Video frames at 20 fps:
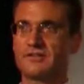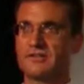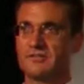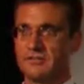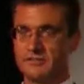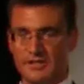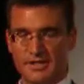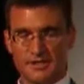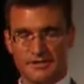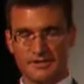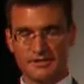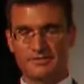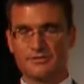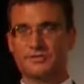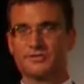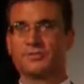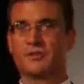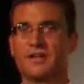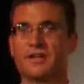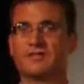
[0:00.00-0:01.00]
So
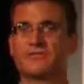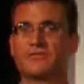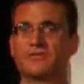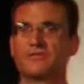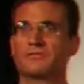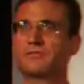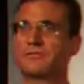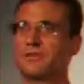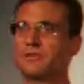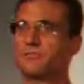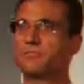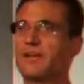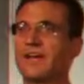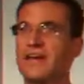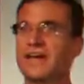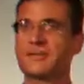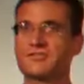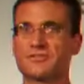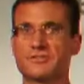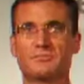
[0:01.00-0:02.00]
just wave your
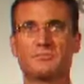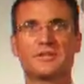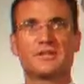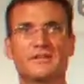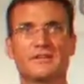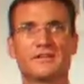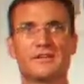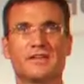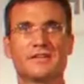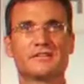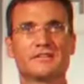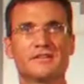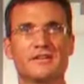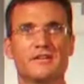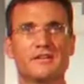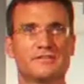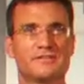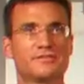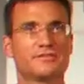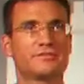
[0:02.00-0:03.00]
badge and immediately it
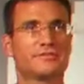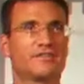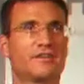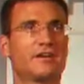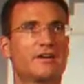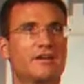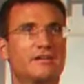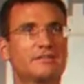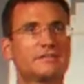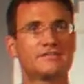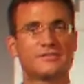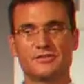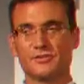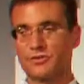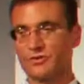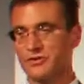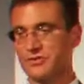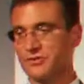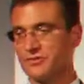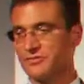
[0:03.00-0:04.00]
turns on to
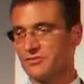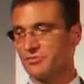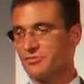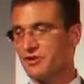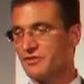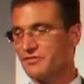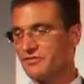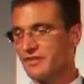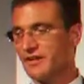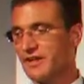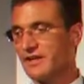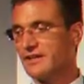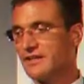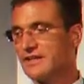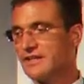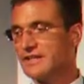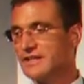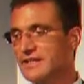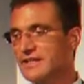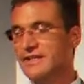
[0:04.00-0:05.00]
your user
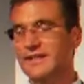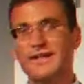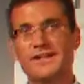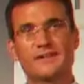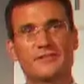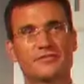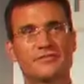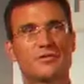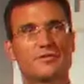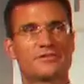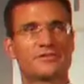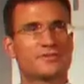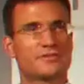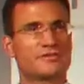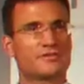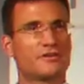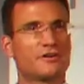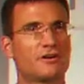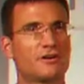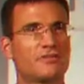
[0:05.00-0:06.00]
profile. And then of course
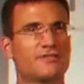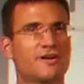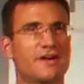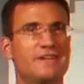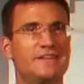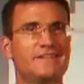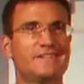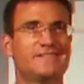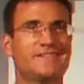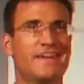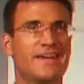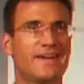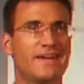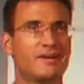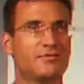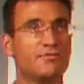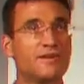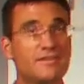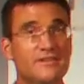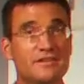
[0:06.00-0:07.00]
there's an RFID
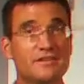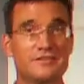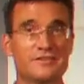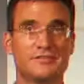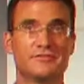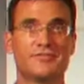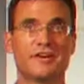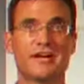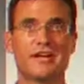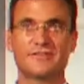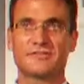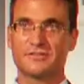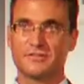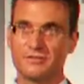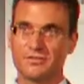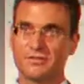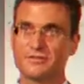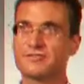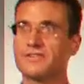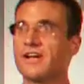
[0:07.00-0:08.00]
tag within the device so
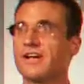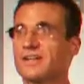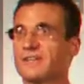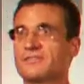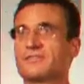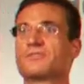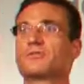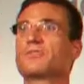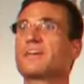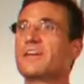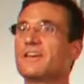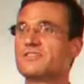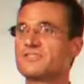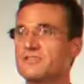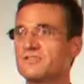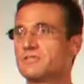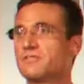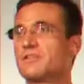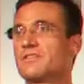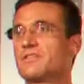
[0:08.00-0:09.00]
you can track its
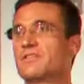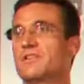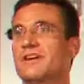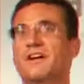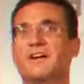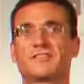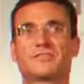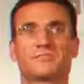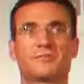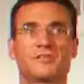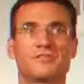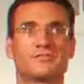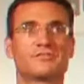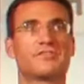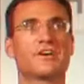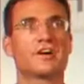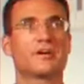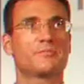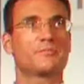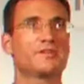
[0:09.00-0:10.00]
location within a hospital
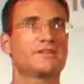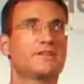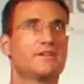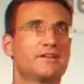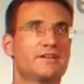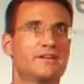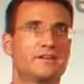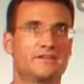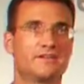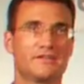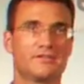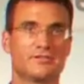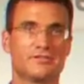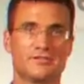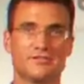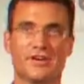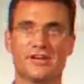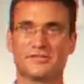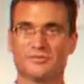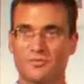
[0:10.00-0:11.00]
environment. If the
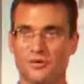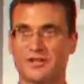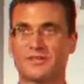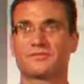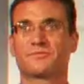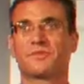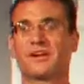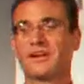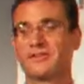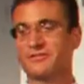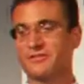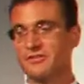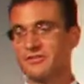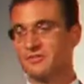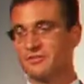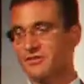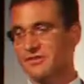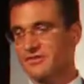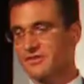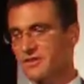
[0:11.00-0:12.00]
device walks around, you know
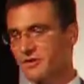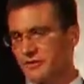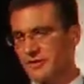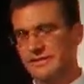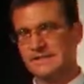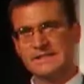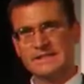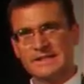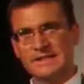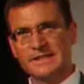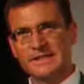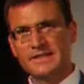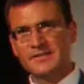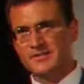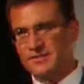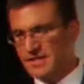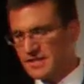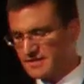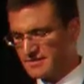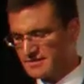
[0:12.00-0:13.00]
where it's going.
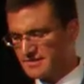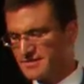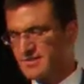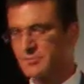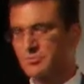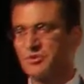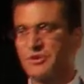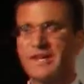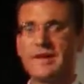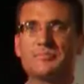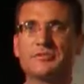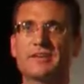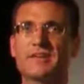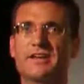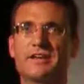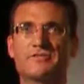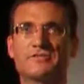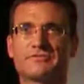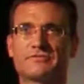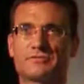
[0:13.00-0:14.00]
So that's a simple
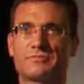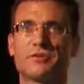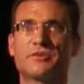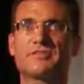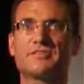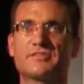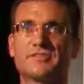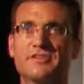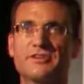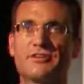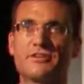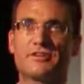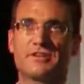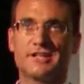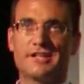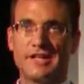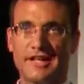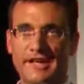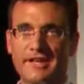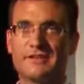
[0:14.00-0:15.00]
application for both
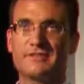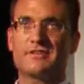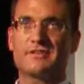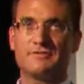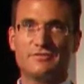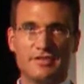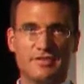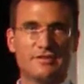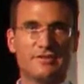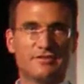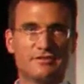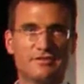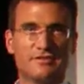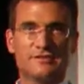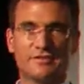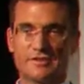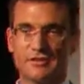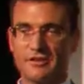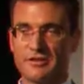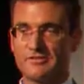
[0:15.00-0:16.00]
security and convenience
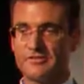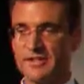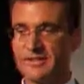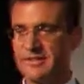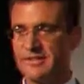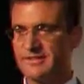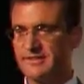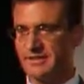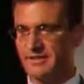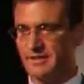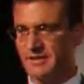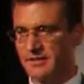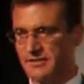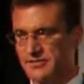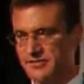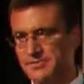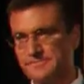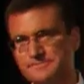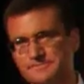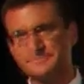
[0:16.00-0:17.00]
using RFID
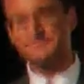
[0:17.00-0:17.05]
technology.